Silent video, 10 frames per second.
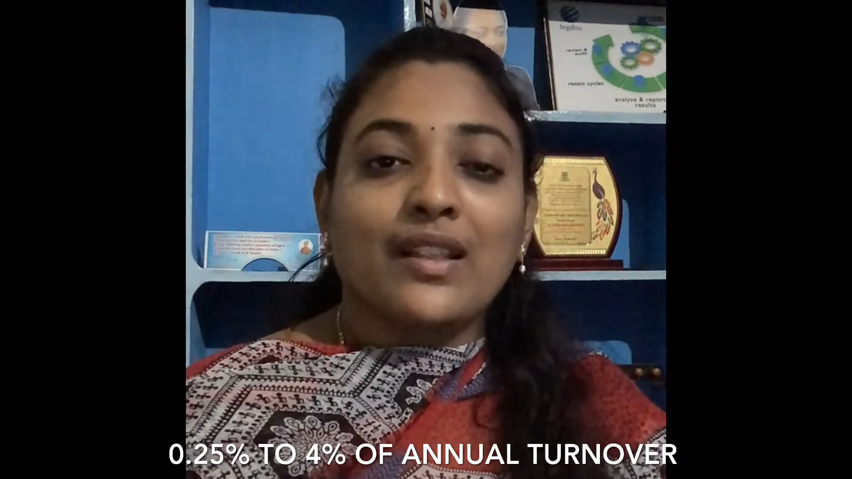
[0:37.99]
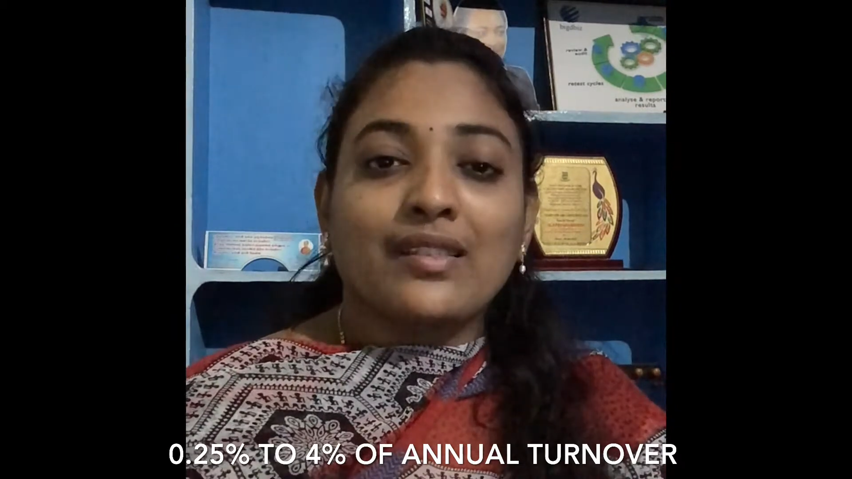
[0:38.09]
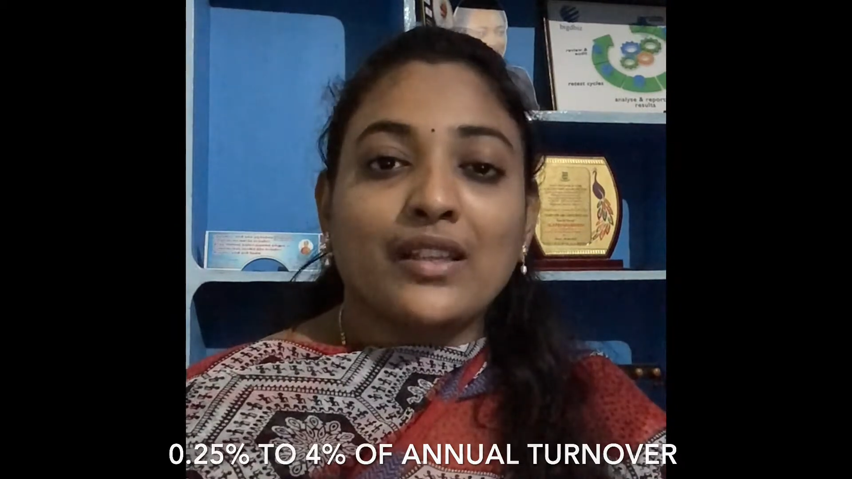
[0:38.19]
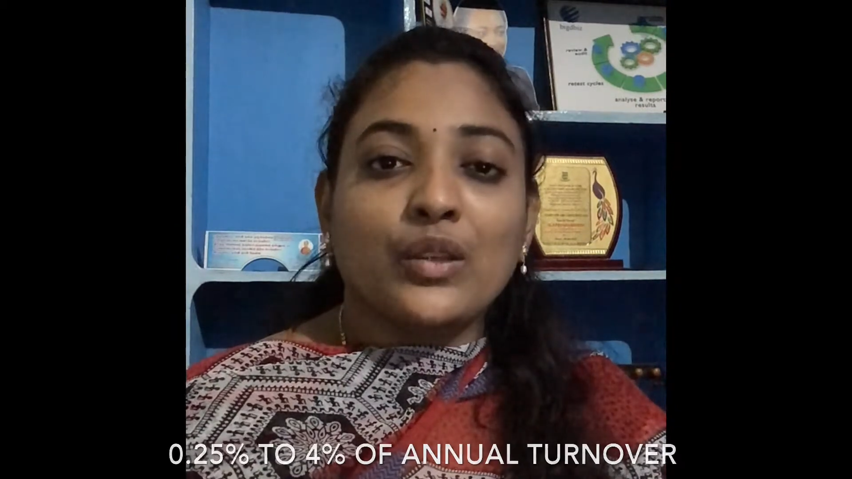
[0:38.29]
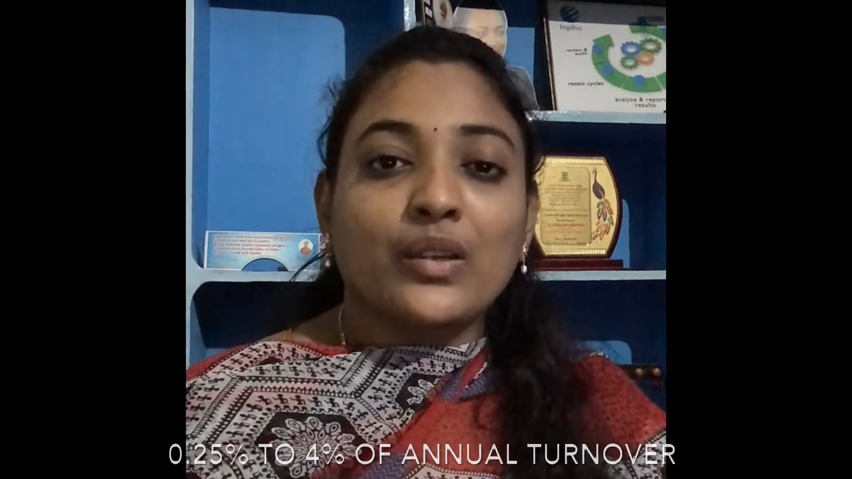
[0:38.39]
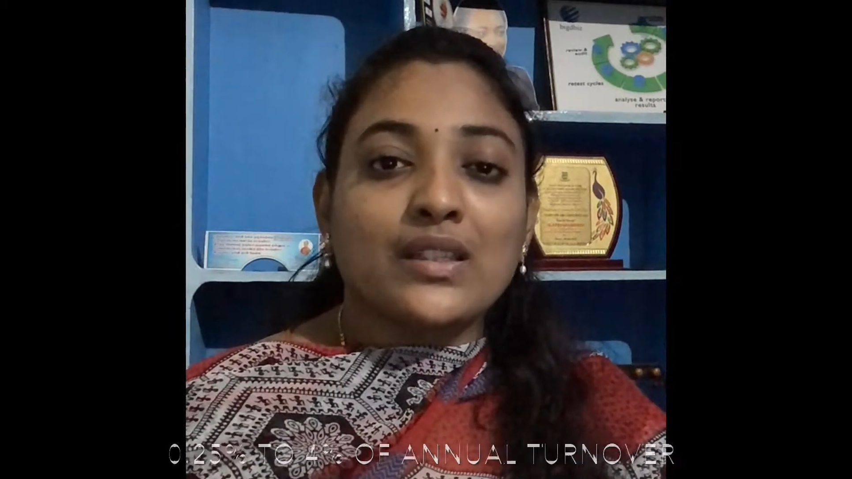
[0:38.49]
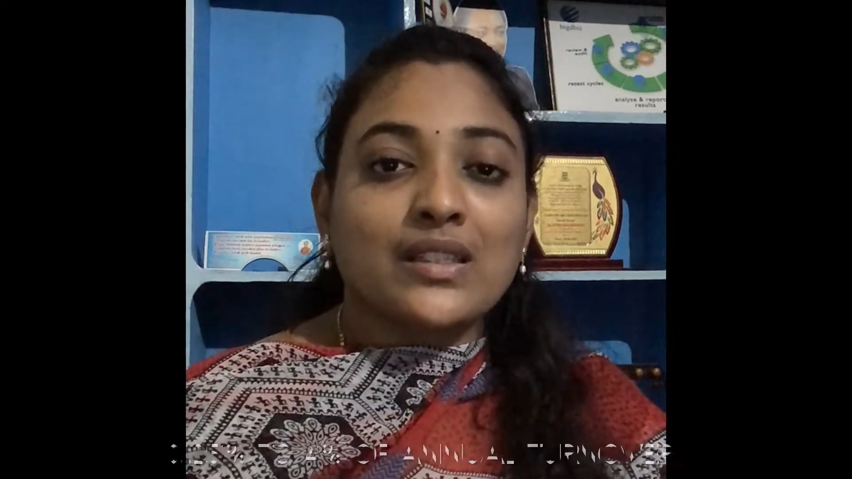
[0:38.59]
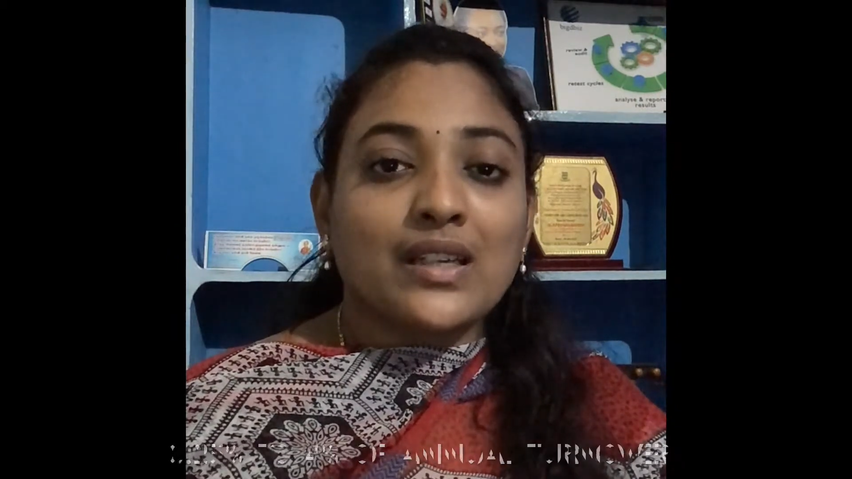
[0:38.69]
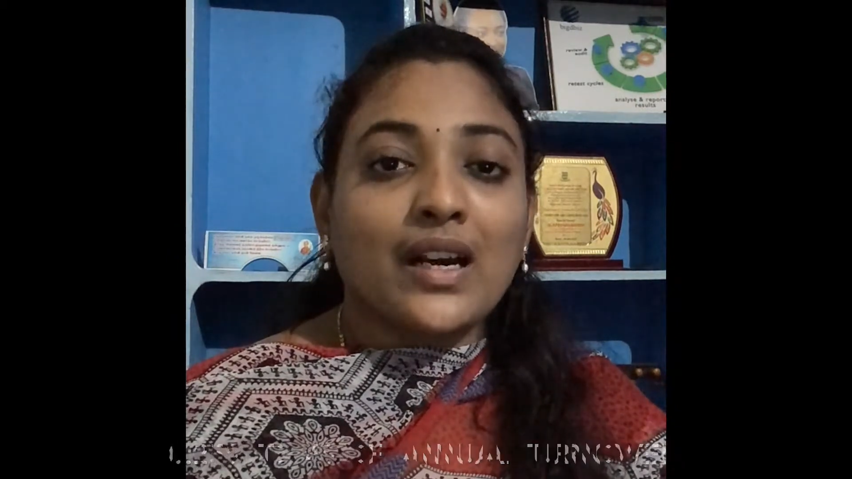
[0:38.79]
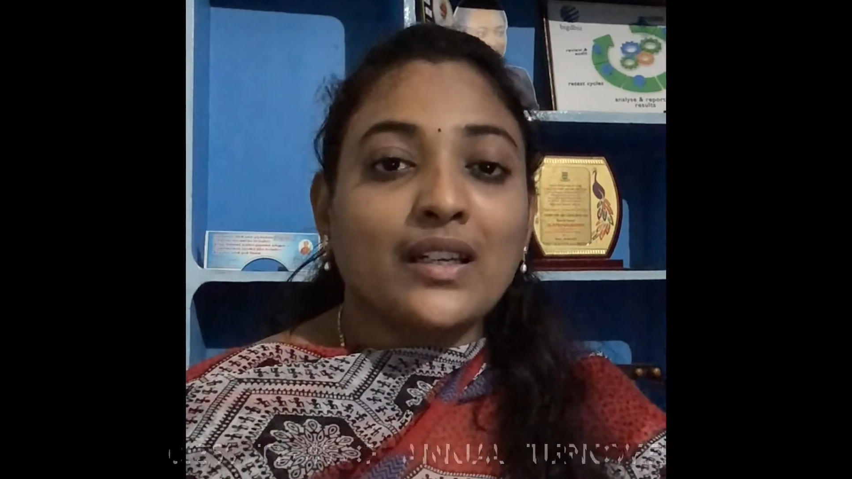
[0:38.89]
then you can
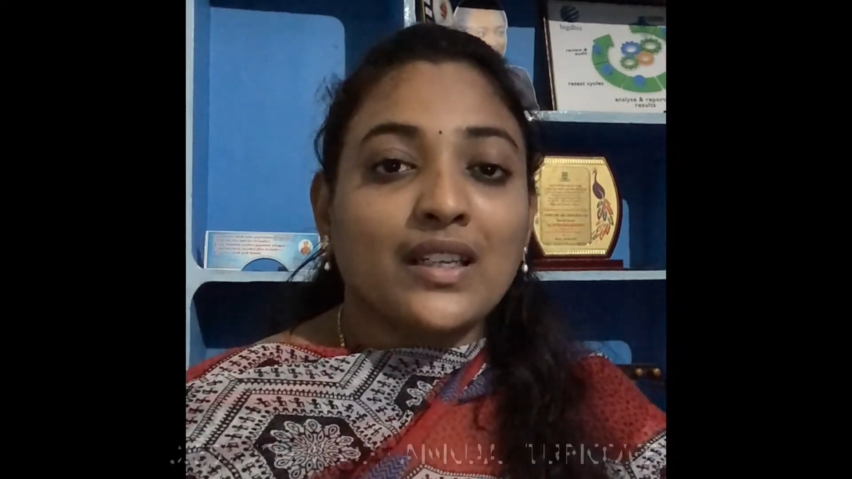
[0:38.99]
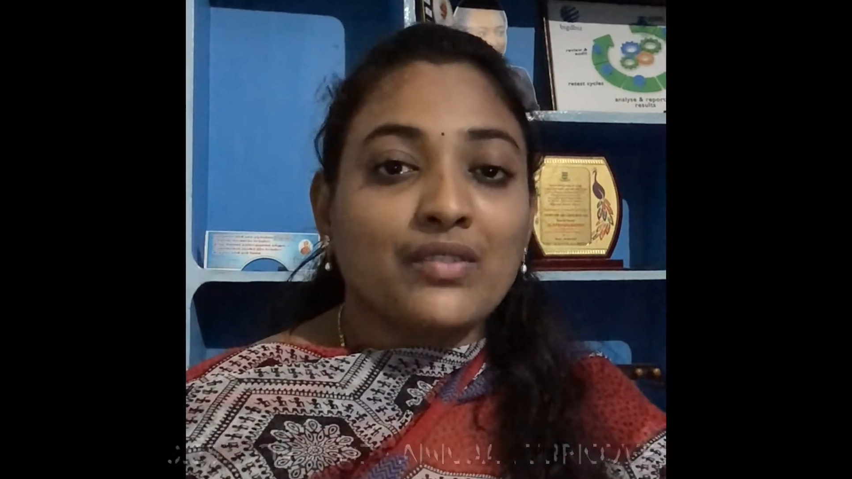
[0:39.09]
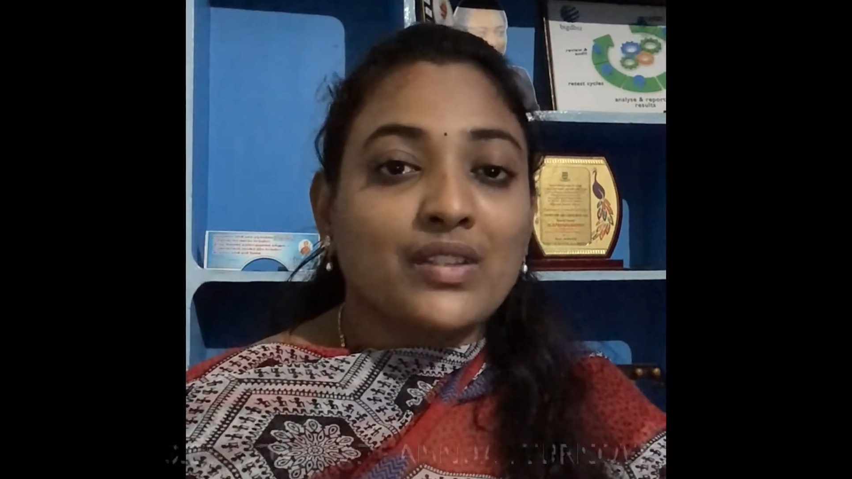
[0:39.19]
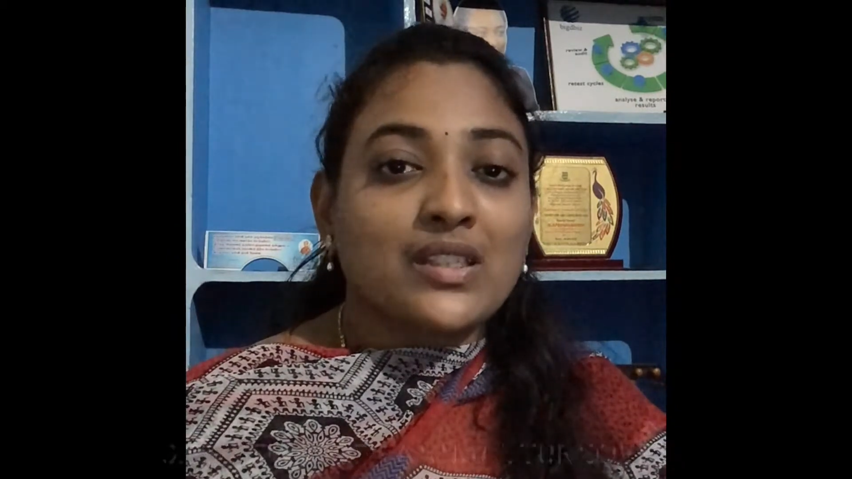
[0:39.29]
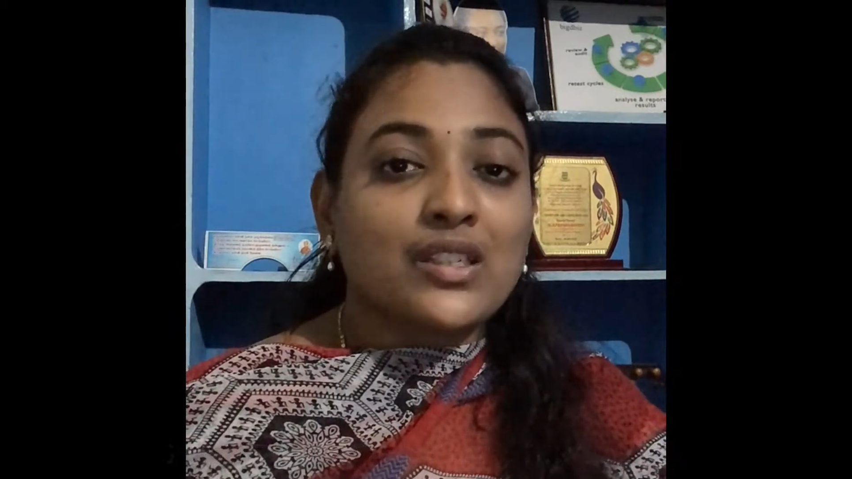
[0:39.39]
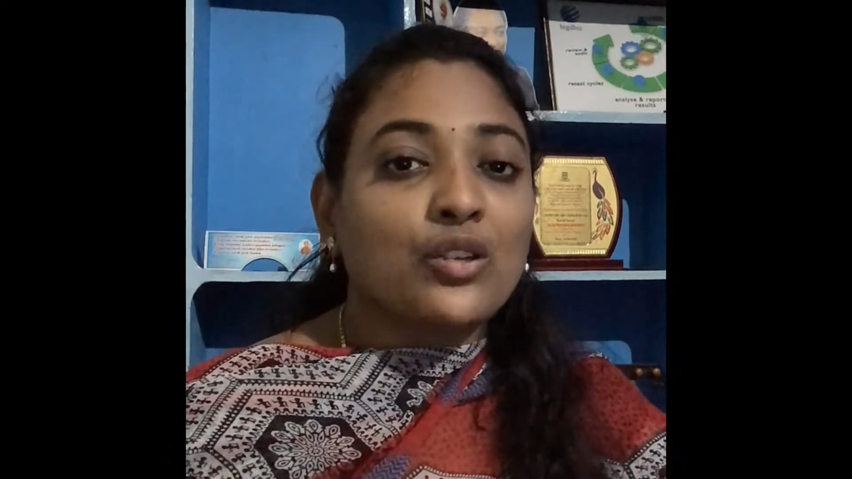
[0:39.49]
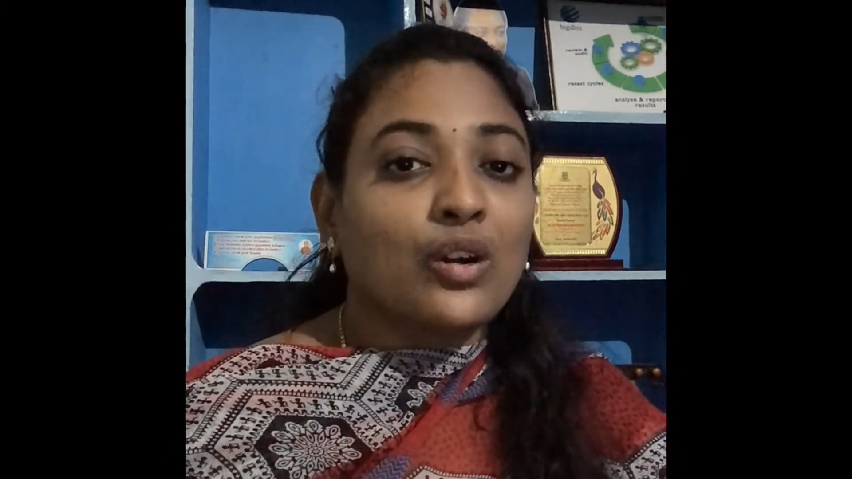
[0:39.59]
start investing